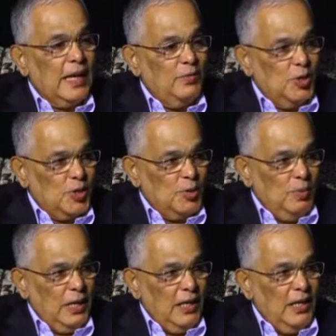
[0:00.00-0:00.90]
that we should
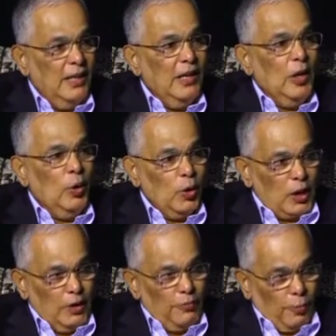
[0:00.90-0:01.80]
be
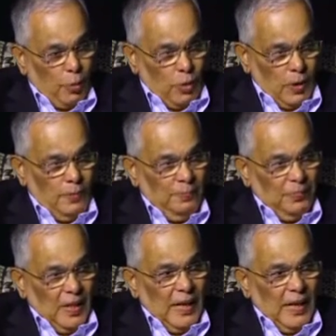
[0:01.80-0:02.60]
looking for. Mm.